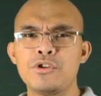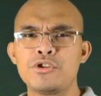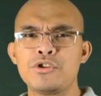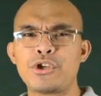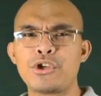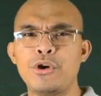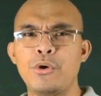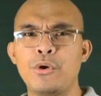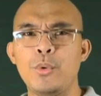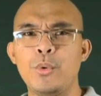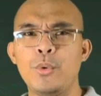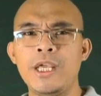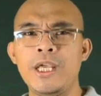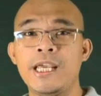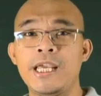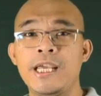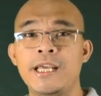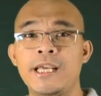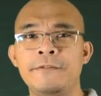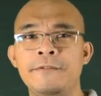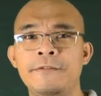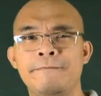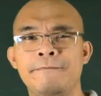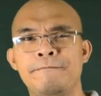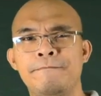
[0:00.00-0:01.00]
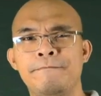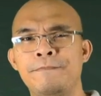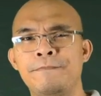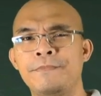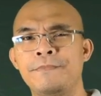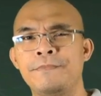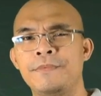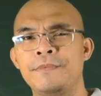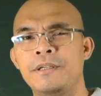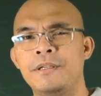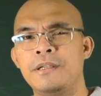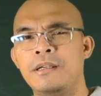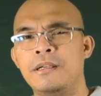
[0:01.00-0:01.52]
So we can
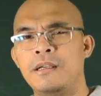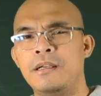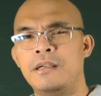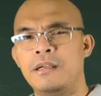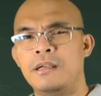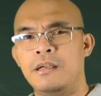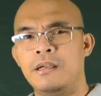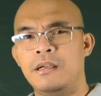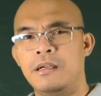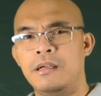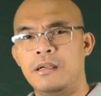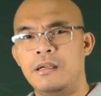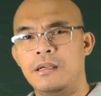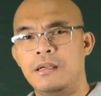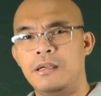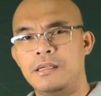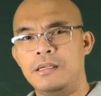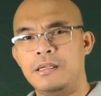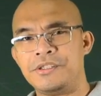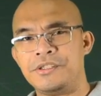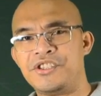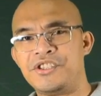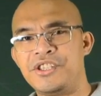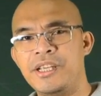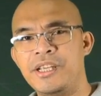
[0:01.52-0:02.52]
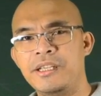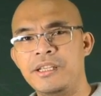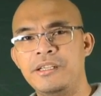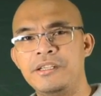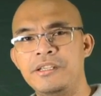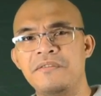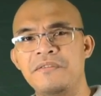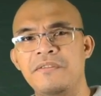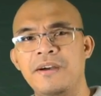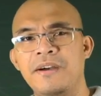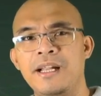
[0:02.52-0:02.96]
see these